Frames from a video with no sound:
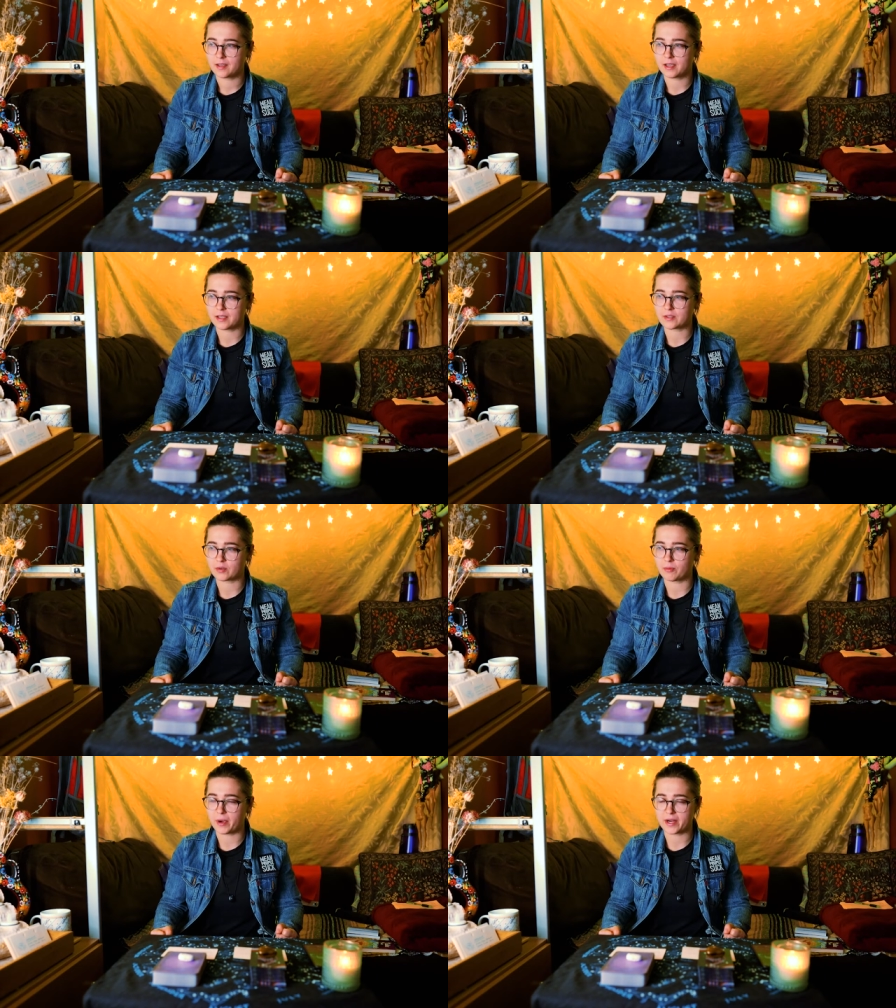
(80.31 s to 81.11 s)
it's a
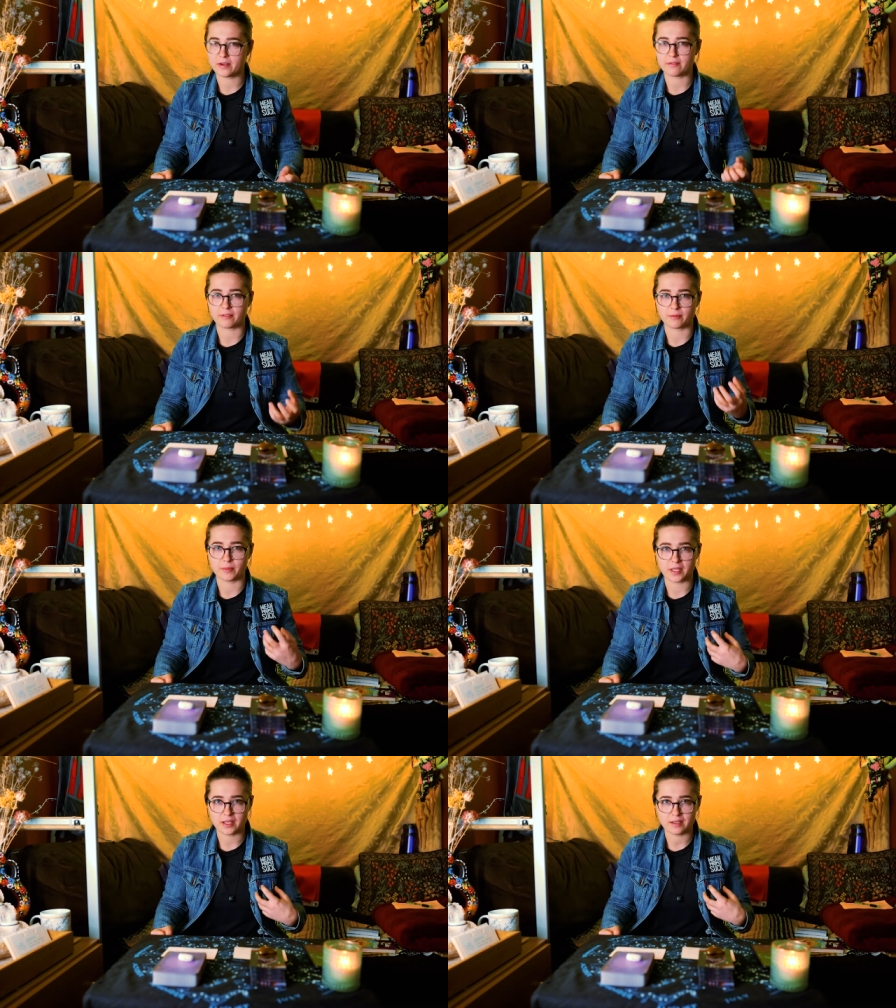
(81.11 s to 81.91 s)
reminder for
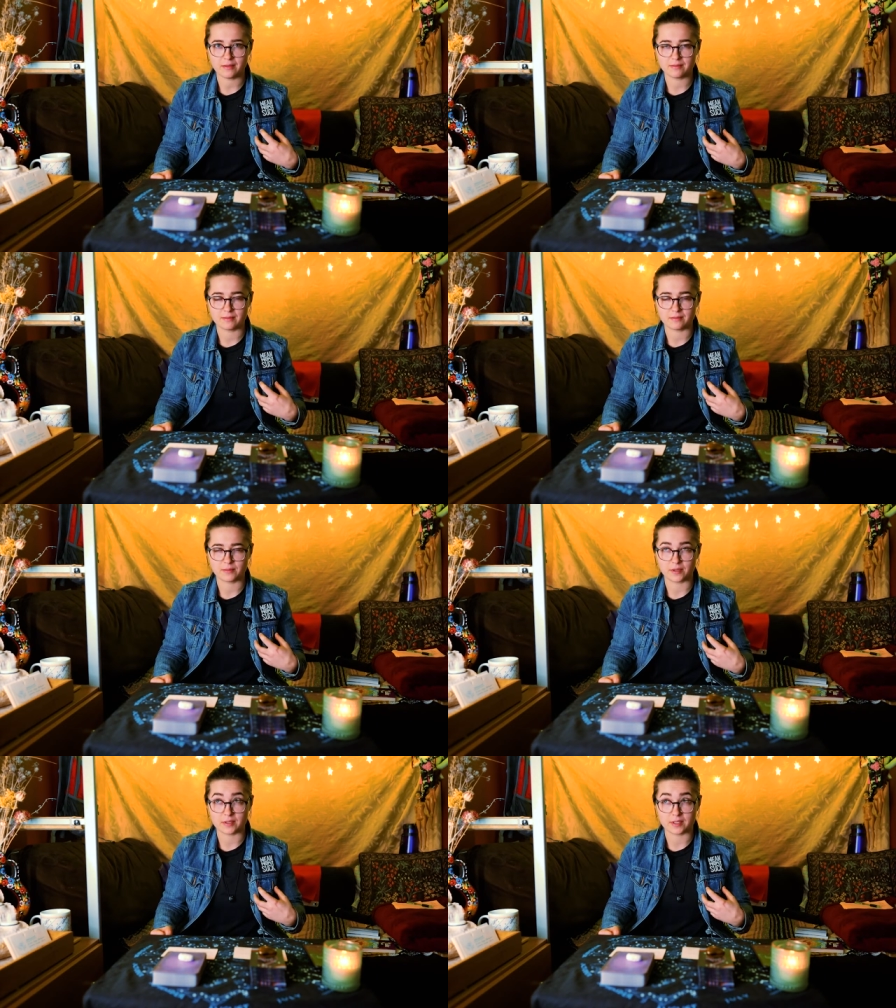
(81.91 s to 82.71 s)
me
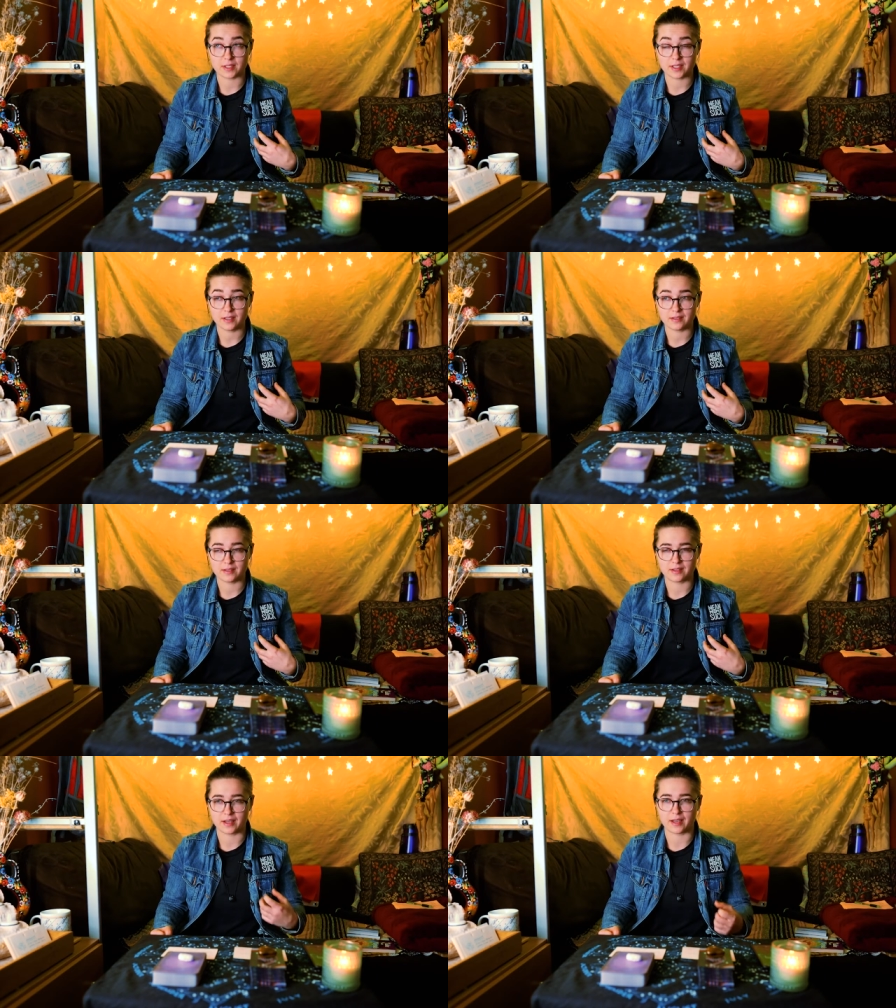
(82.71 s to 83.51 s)
mostly
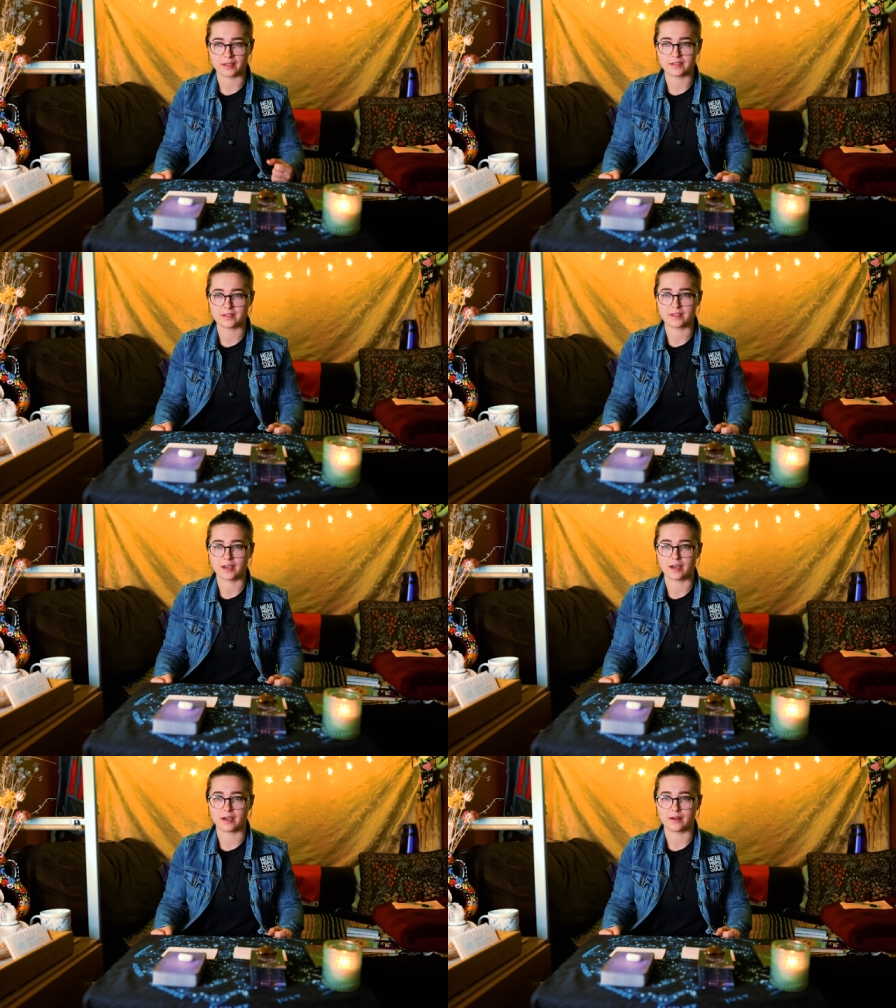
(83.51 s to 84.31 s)
that
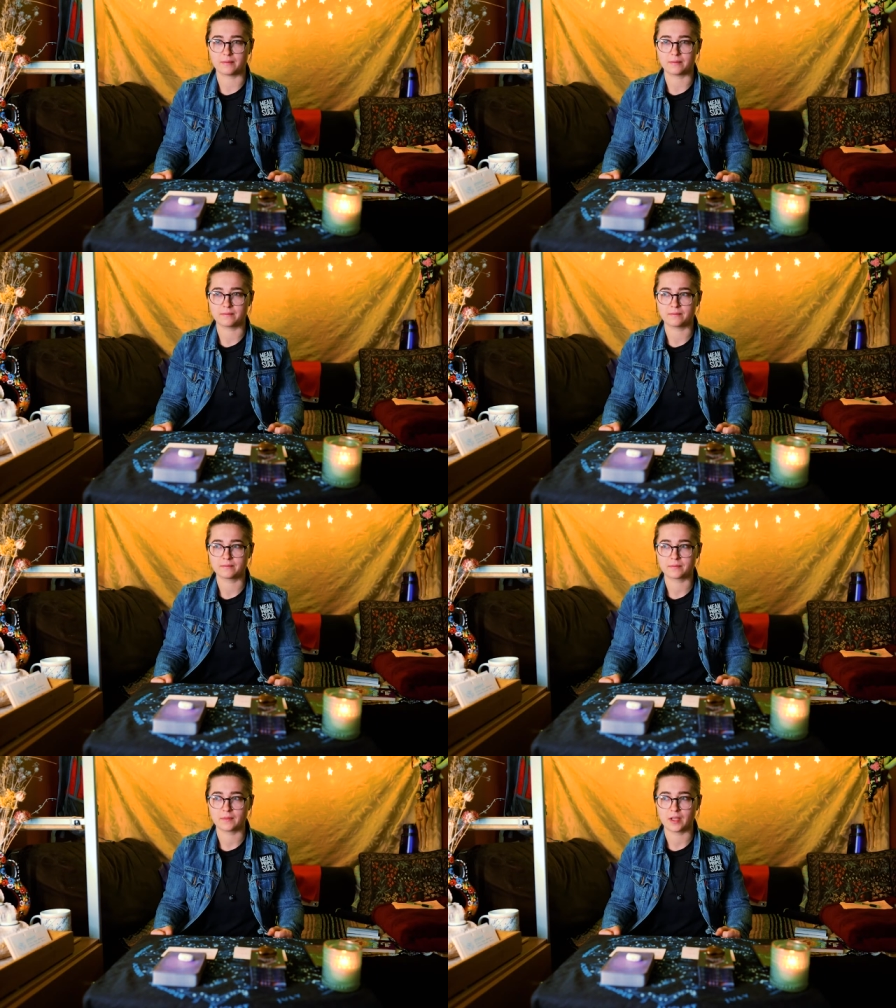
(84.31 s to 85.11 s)
I
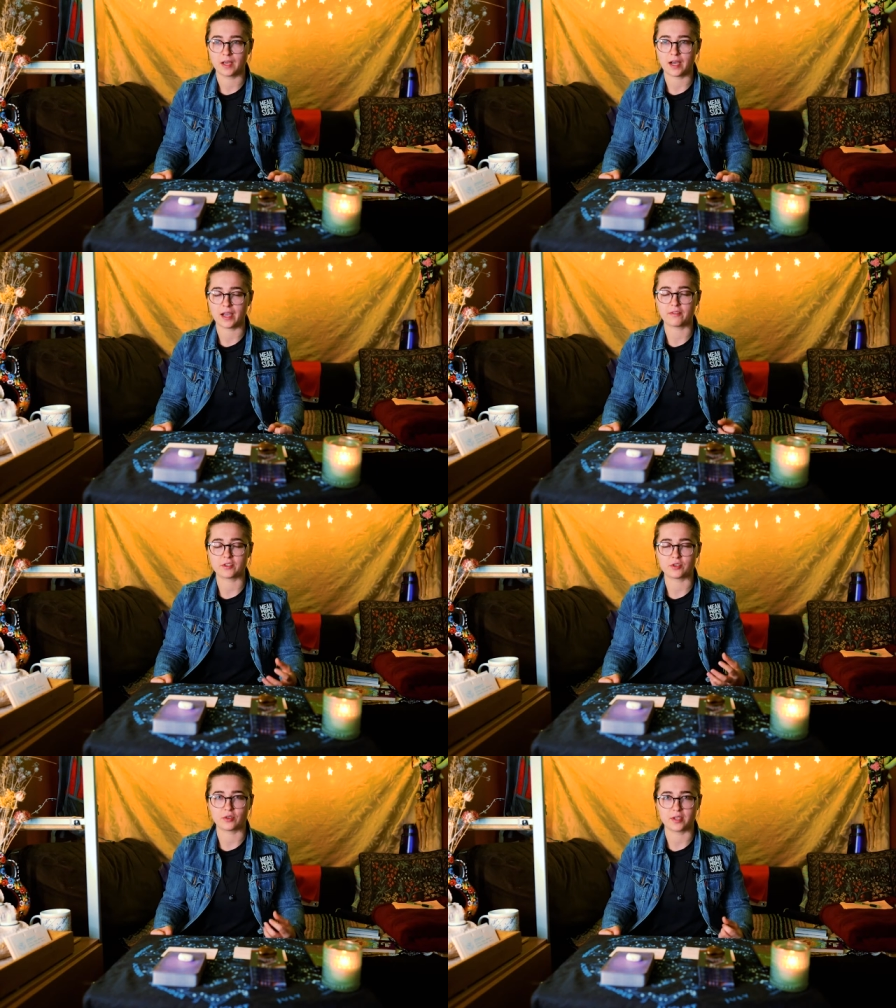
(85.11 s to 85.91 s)
have a
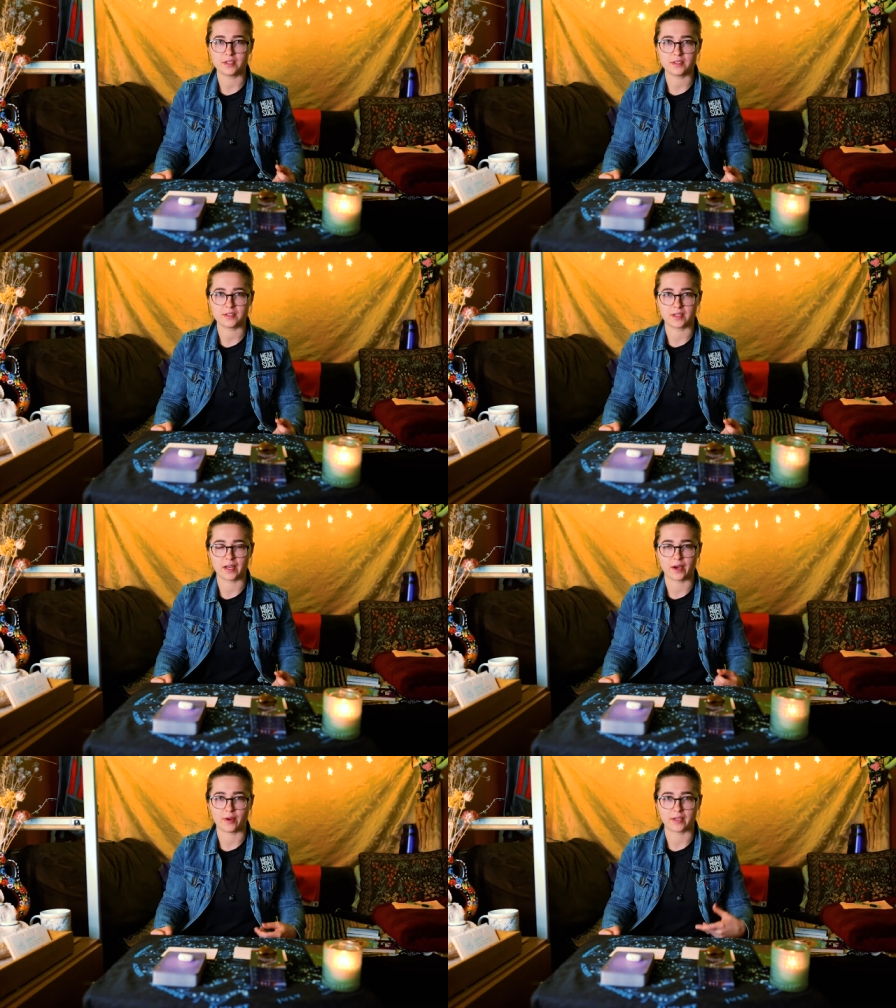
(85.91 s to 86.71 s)
choice in
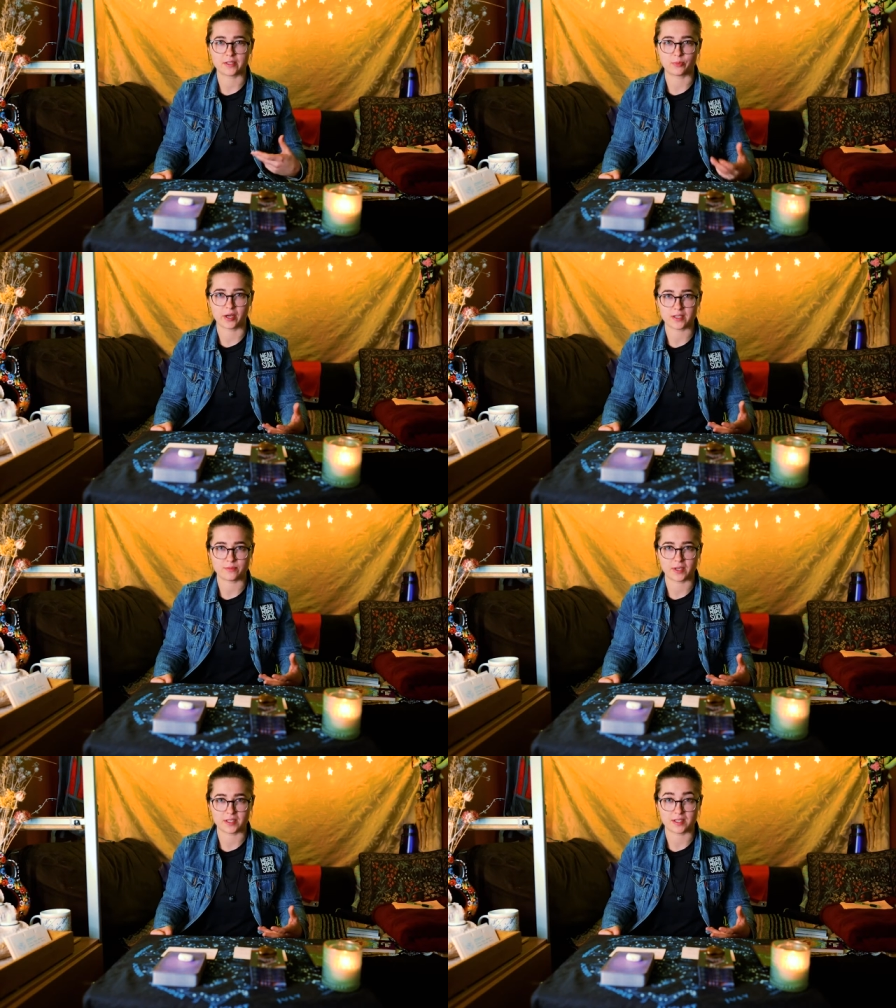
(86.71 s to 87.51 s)
how I express
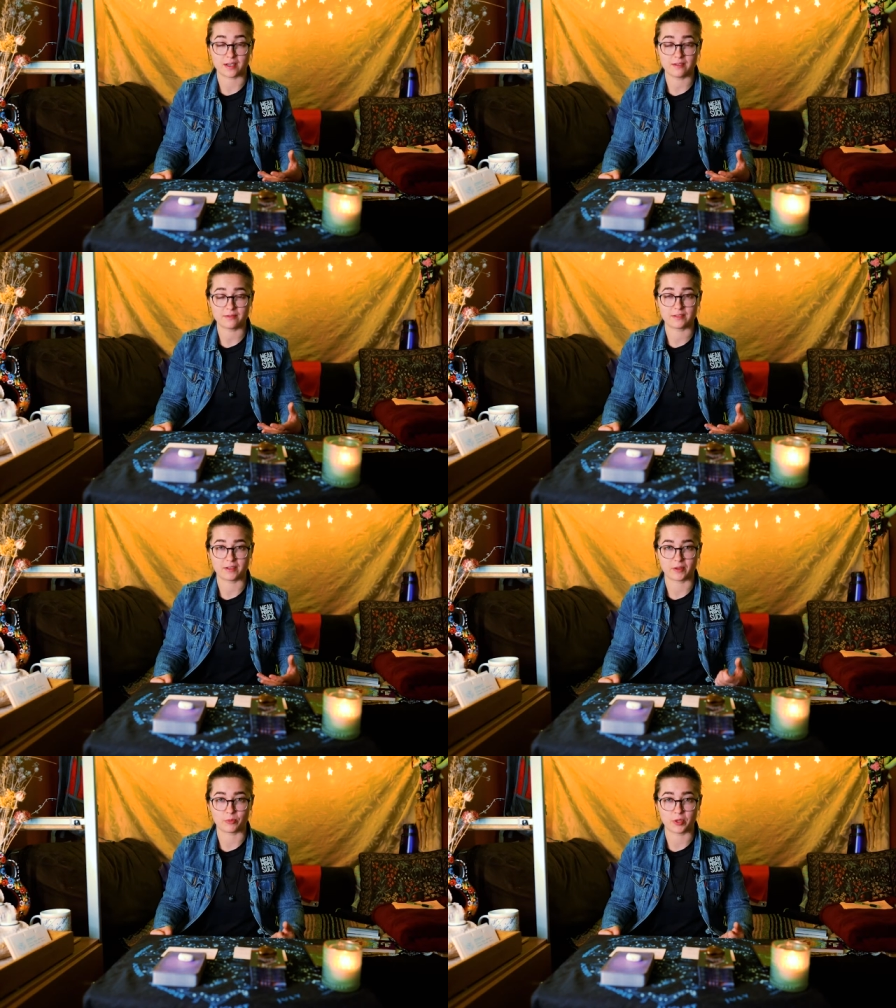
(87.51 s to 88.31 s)
myself to
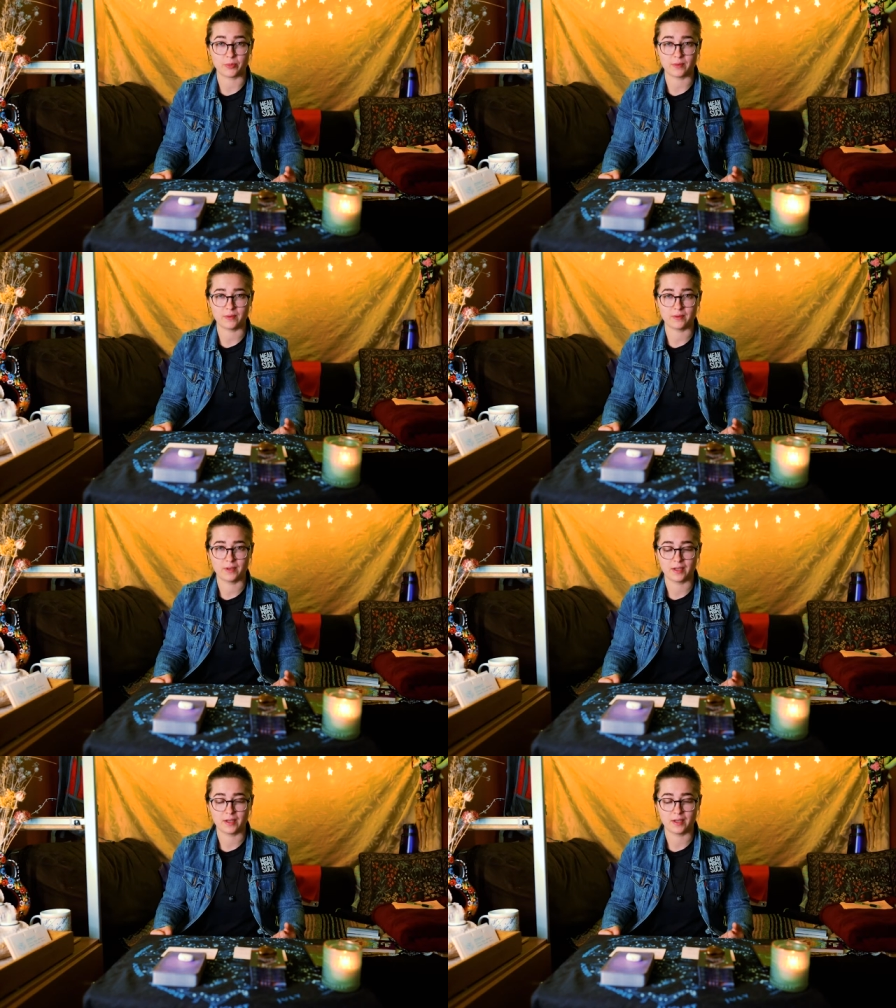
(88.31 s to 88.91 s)
other people,